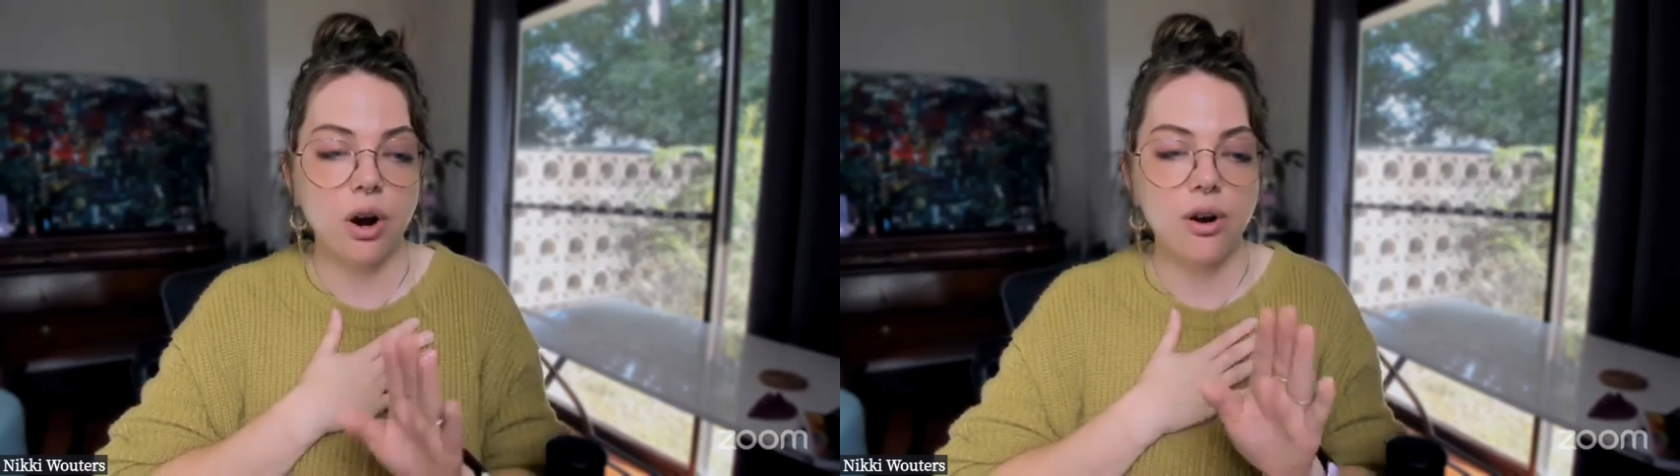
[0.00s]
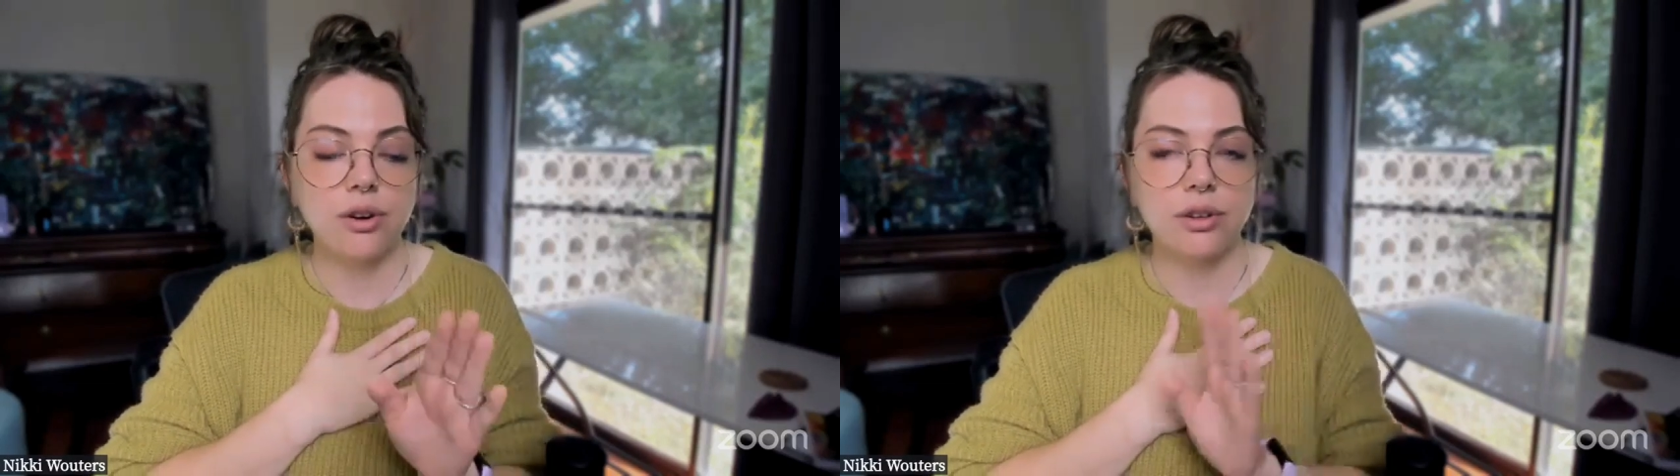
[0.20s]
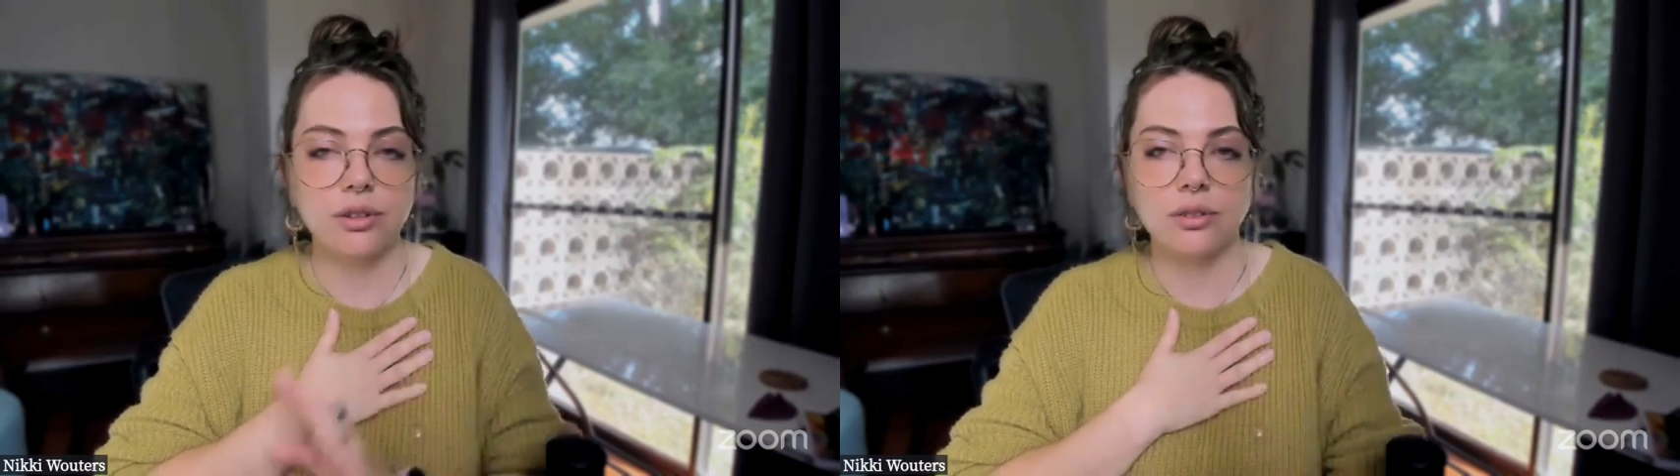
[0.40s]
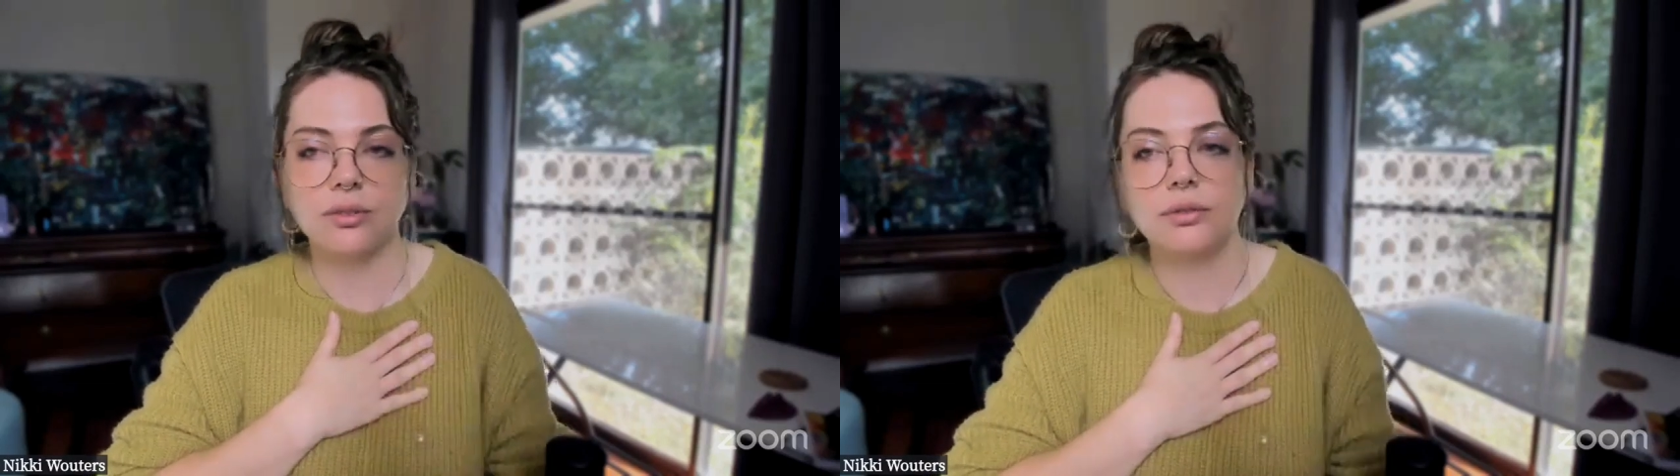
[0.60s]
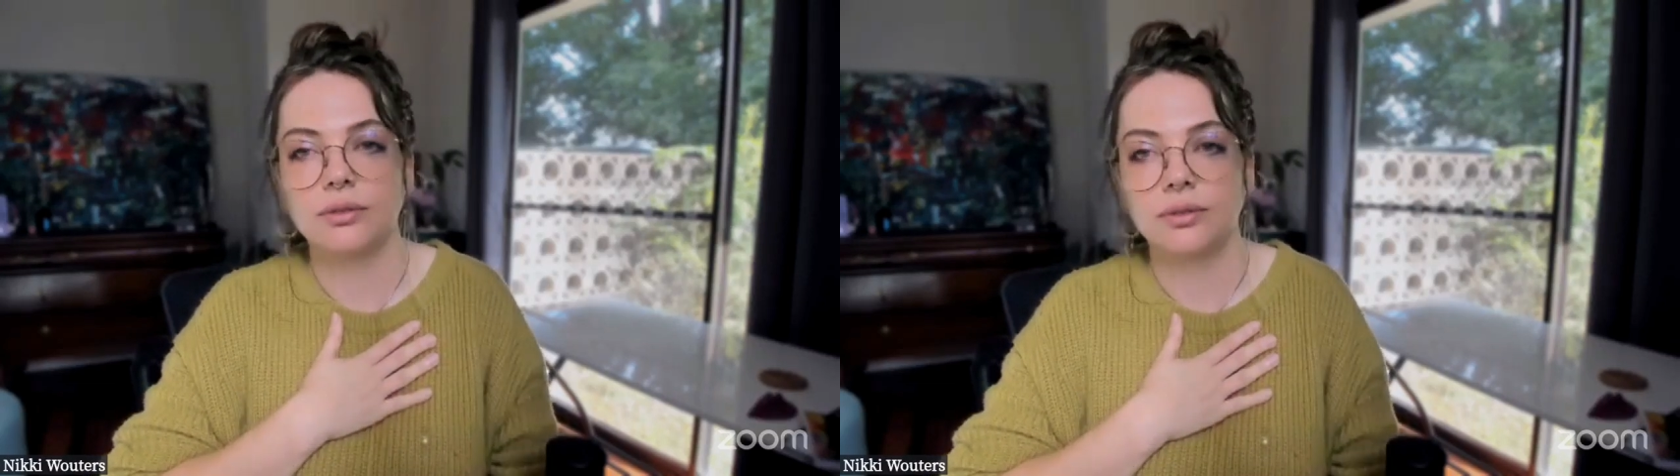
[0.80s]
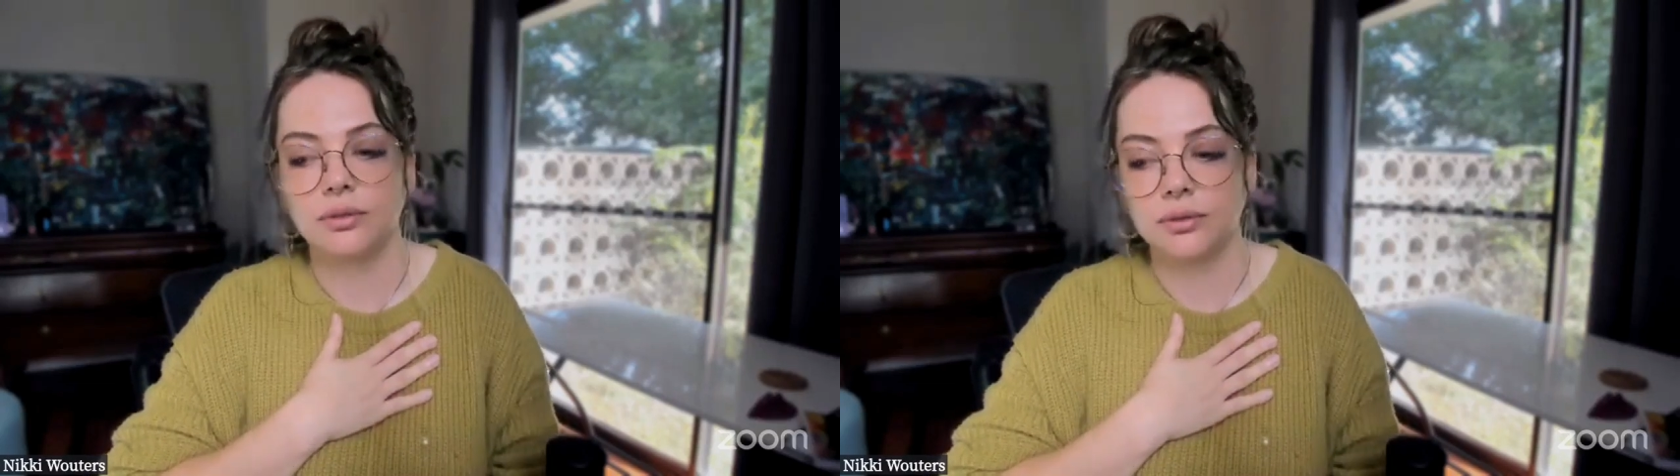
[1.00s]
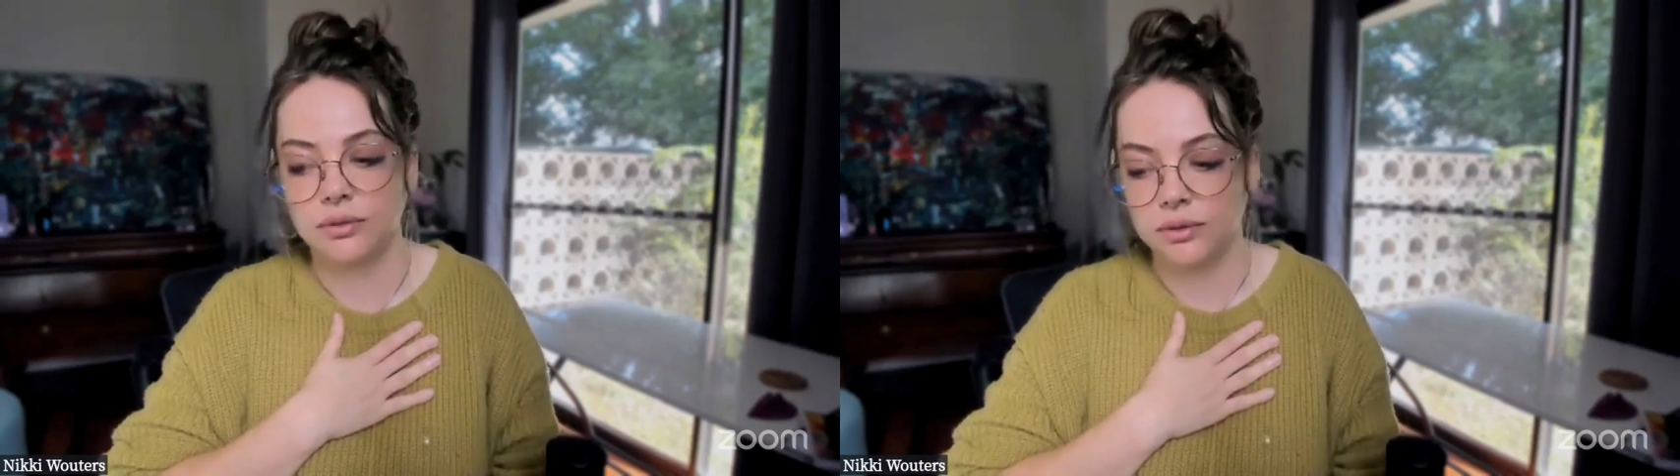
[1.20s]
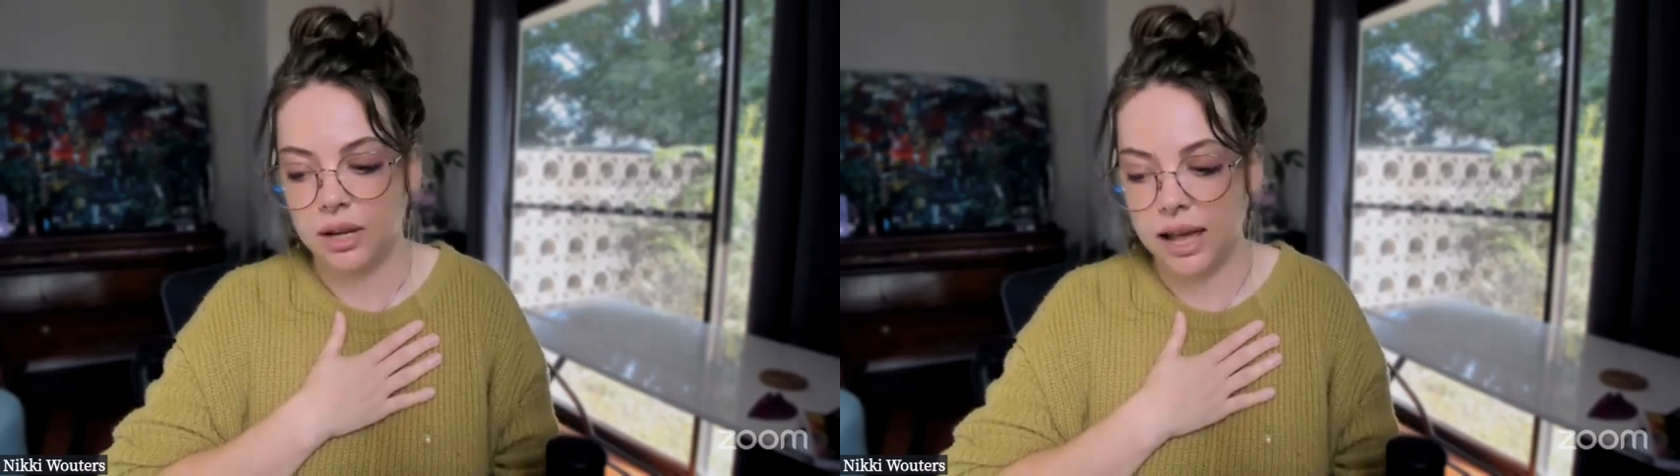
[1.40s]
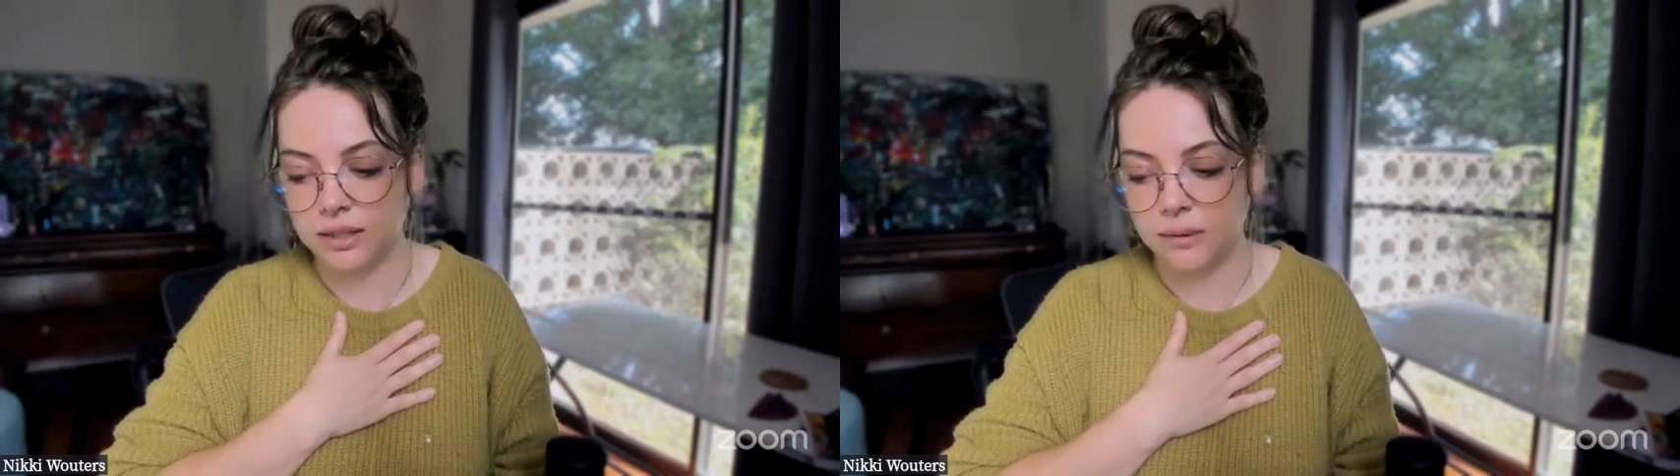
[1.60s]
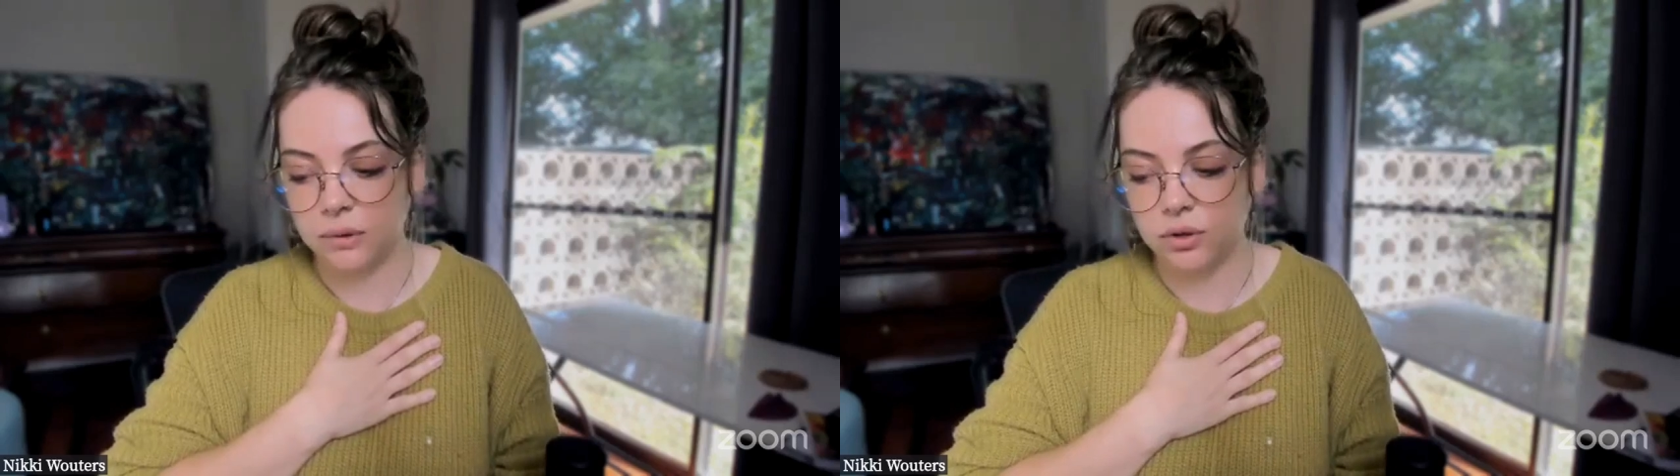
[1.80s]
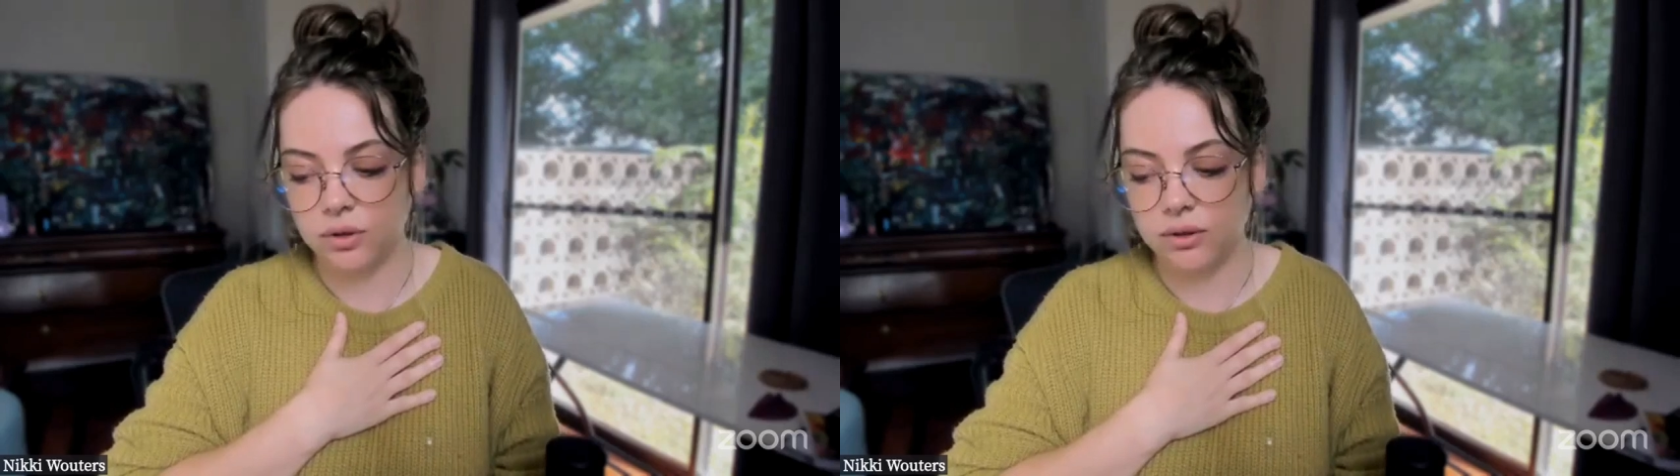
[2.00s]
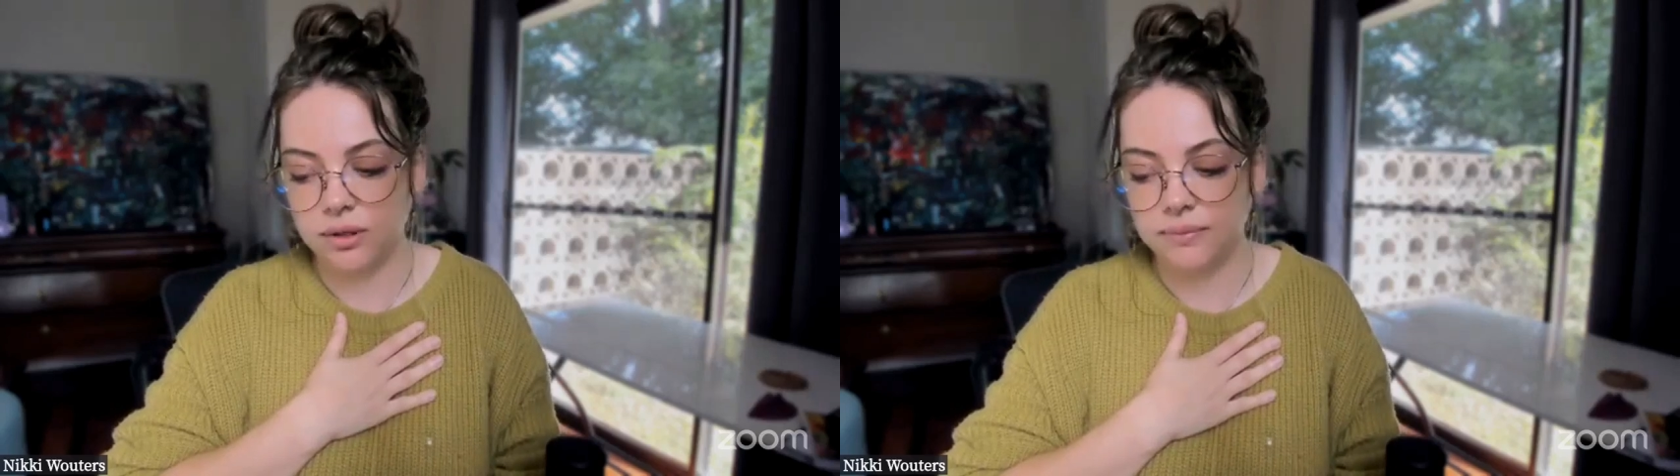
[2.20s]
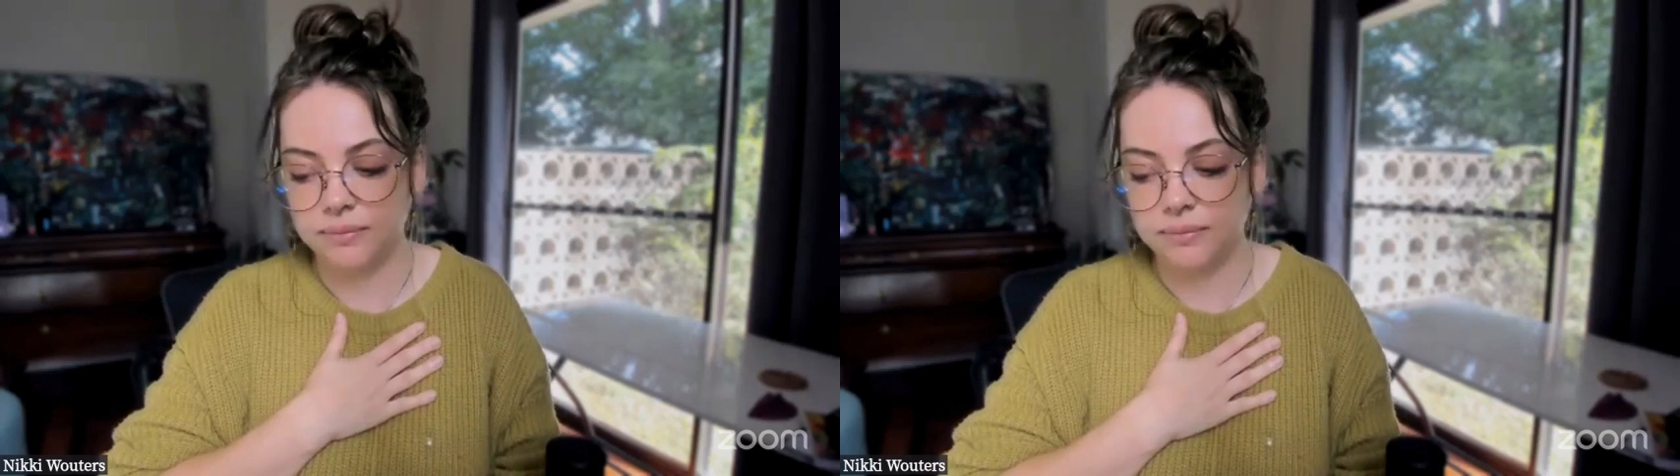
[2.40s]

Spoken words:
own our deeper truths.